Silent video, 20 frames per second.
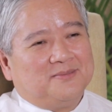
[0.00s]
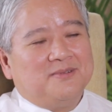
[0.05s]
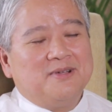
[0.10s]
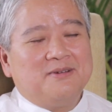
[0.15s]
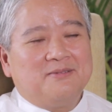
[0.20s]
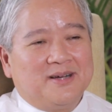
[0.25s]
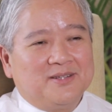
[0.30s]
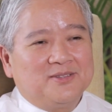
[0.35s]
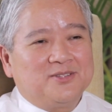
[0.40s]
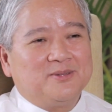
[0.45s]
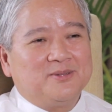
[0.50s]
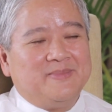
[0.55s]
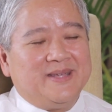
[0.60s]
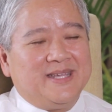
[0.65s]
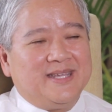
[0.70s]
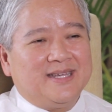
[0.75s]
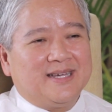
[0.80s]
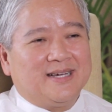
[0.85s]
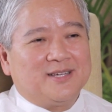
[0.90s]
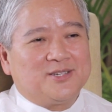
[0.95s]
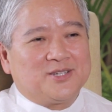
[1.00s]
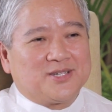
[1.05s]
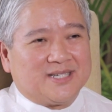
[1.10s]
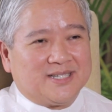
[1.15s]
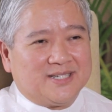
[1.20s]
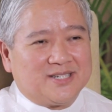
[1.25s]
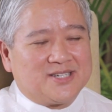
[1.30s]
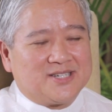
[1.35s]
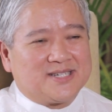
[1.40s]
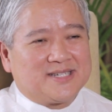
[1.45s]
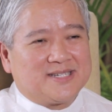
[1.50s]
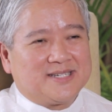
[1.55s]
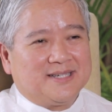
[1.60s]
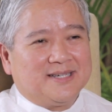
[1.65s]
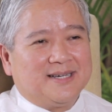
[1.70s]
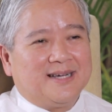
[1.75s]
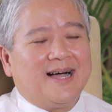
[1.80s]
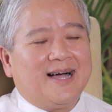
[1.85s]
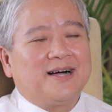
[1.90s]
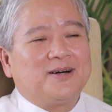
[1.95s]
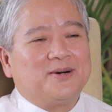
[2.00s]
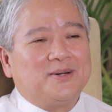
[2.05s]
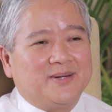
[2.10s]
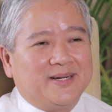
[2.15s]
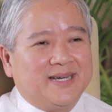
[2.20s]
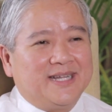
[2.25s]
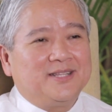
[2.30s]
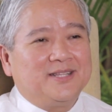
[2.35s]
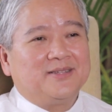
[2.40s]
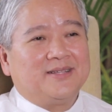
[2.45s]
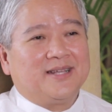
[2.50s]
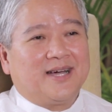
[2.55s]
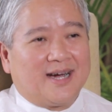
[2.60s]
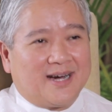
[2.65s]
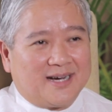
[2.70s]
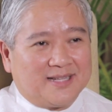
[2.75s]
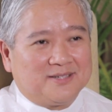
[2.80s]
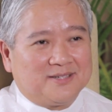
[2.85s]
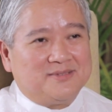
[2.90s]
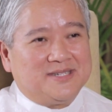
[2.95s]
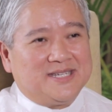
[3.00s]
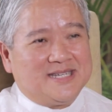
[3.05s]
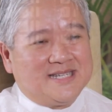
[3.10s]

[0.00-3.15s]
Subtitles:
We want to be a church according to the heart of